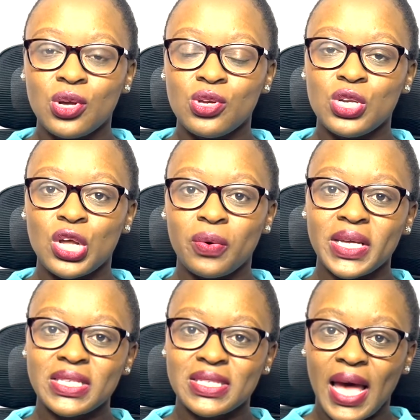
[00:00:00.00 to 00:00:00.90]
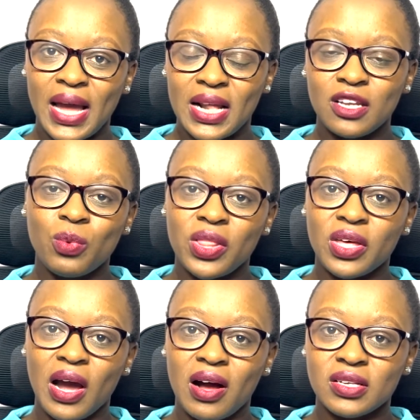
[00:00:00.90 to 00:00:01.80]
you know exactly what
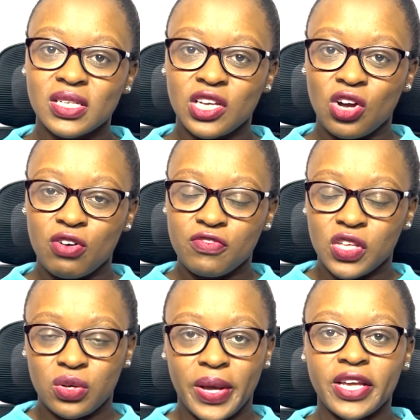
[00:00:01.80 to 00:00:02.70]
they're asking of you